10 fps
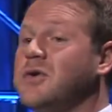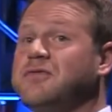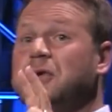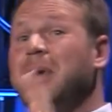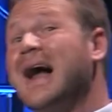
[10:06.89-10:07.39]
if
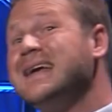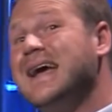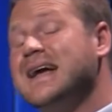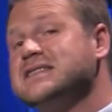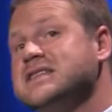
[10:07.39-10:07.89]
your body
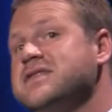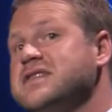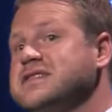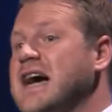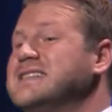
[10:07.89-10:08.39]
can't
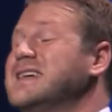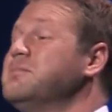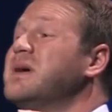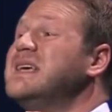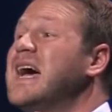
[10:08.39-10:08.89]
synthesize it,
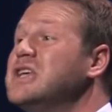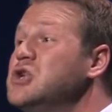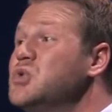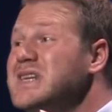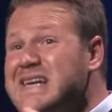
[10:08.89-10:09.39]
but yet
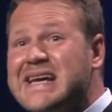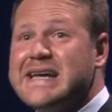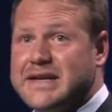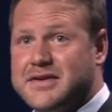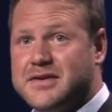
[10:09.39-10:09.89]
you need it